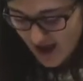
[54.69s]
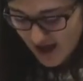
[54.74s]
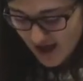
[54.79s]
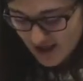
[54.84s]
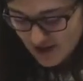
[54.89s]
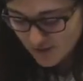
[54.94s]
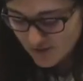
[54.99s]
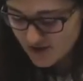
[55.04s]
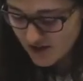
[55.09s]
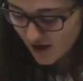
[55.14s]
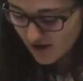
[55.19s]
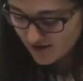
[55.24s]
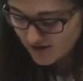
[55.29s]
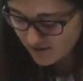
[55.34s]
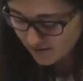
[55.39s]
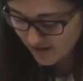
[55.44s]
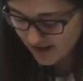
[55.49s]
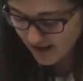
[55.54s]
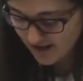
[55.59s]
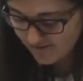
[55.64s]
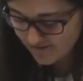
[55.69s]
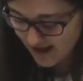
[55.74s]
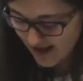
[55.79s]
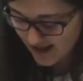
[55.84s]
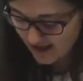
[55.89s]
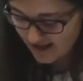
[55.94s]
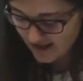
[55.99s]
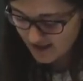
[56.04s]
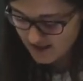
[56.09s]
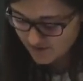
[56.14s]
So it's hard to believe
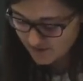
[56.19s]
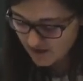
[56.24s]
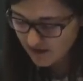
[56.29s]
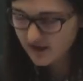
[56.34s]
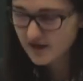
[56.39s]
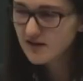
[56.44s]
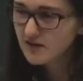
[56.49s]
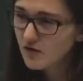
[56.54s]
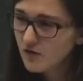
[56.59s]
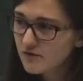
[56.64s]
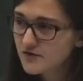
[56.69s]
that it has been a little